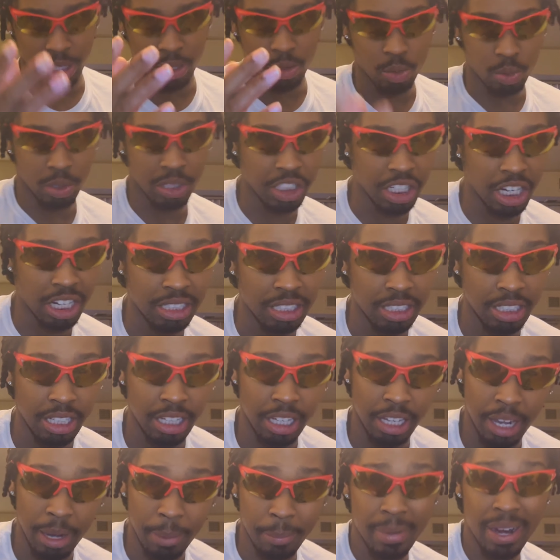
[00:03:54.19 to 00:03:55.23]
which I said,
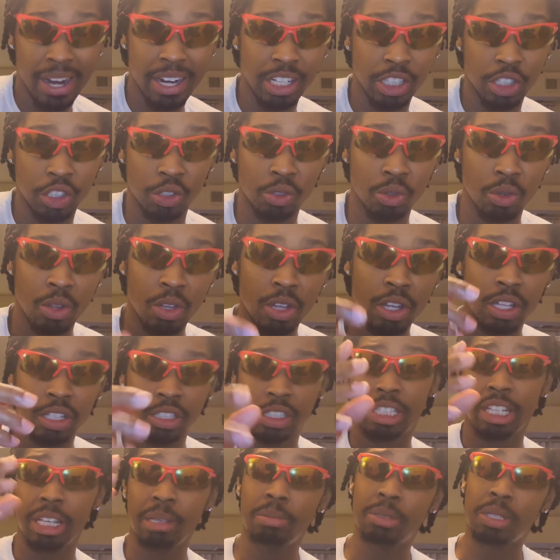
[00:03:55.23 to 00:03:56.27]
and mind you,
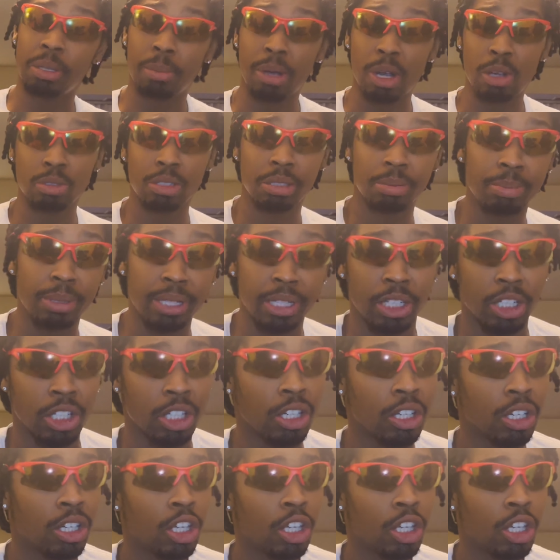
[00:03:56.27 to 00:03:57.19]
tips about Splinter.